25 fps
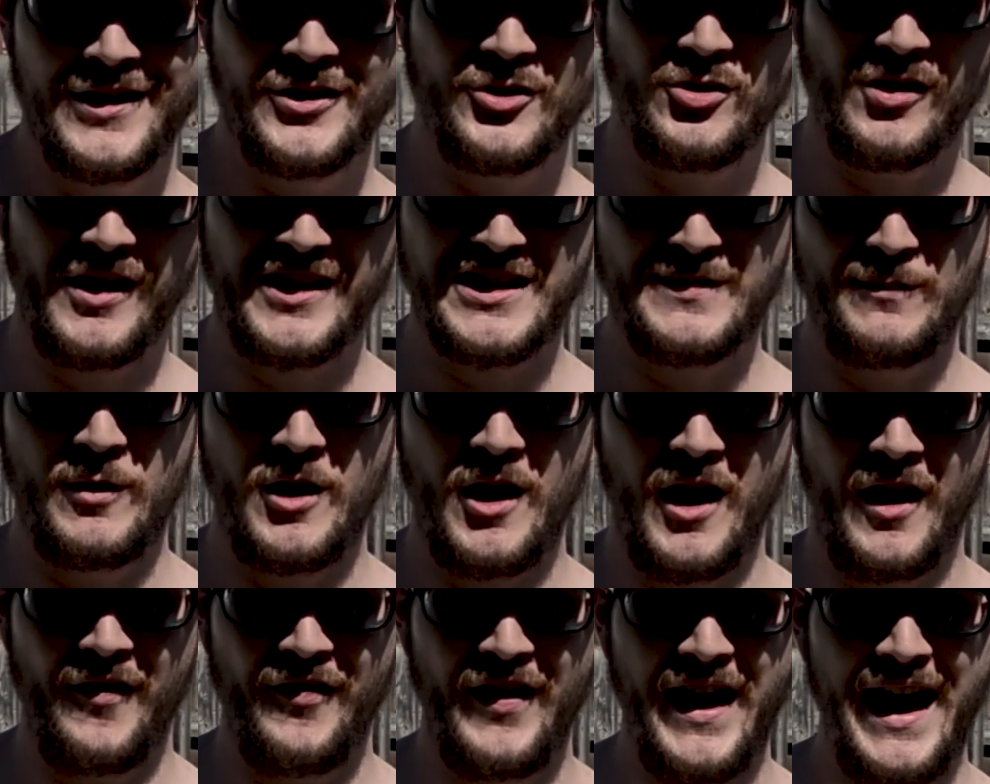trust me
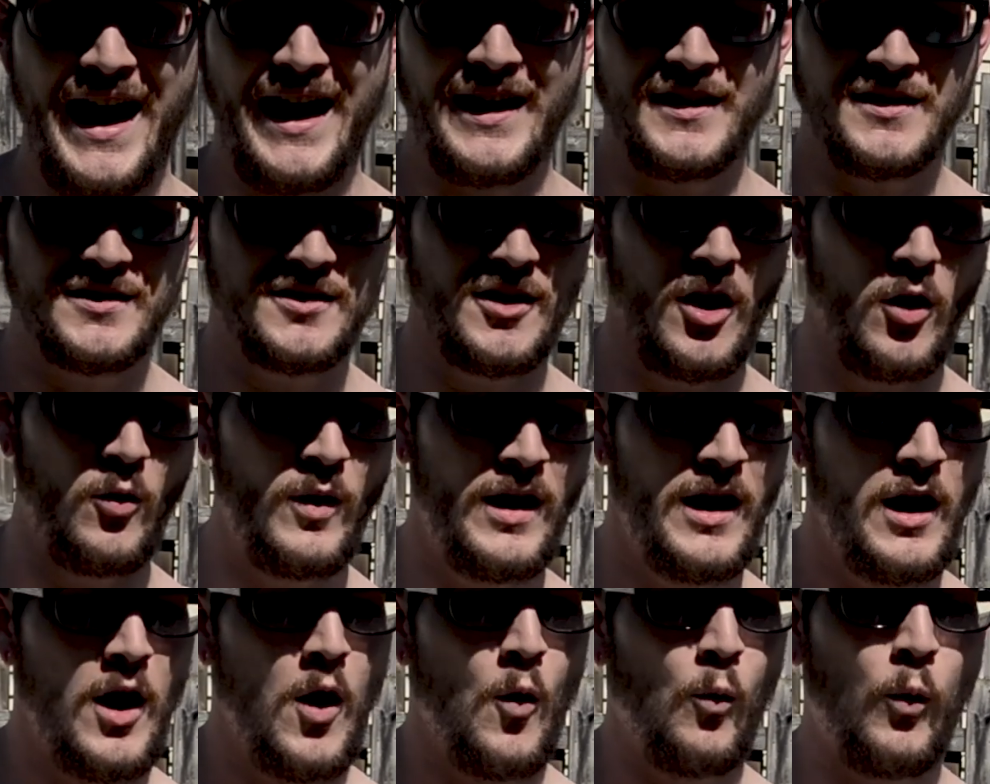on that. So
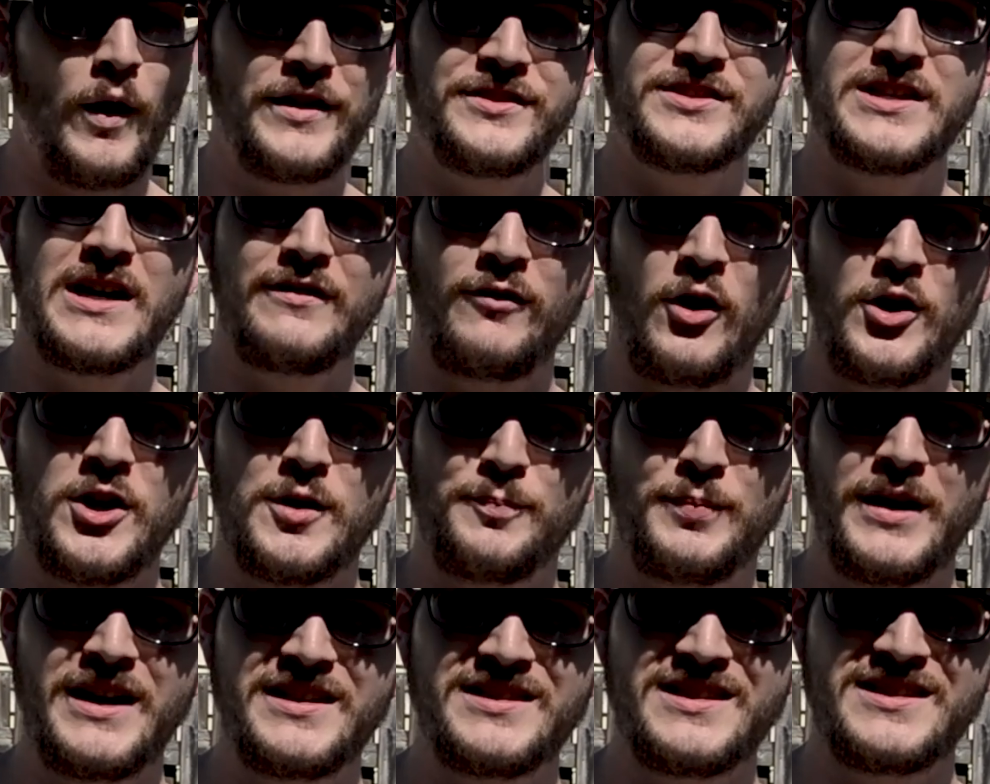once you have all your
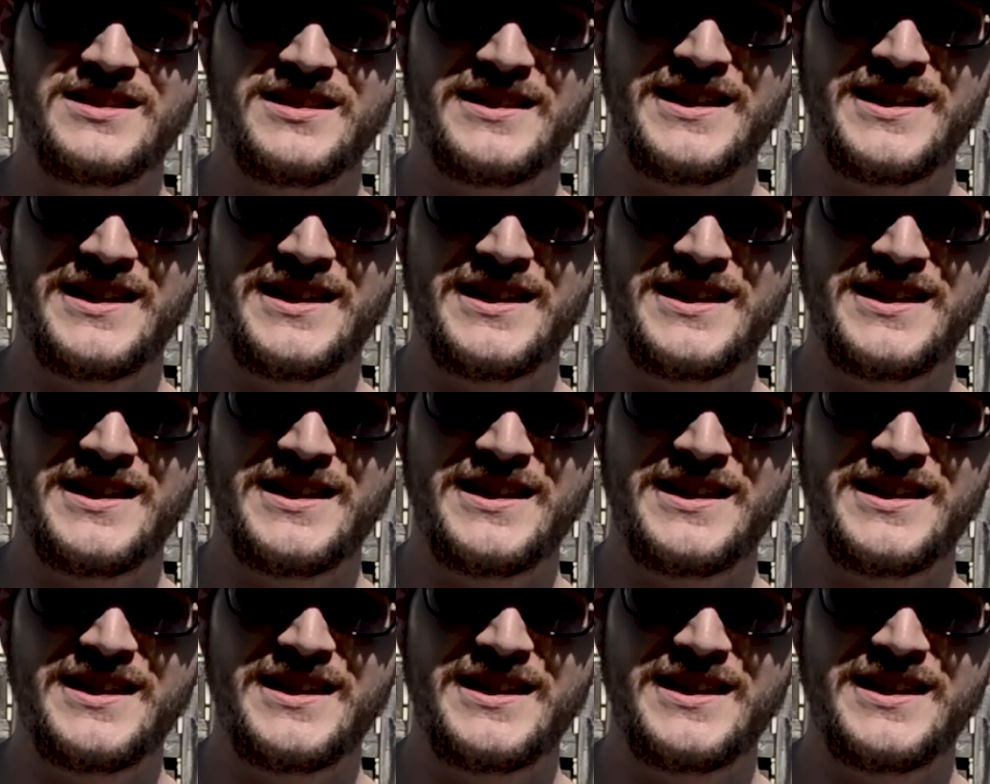pieces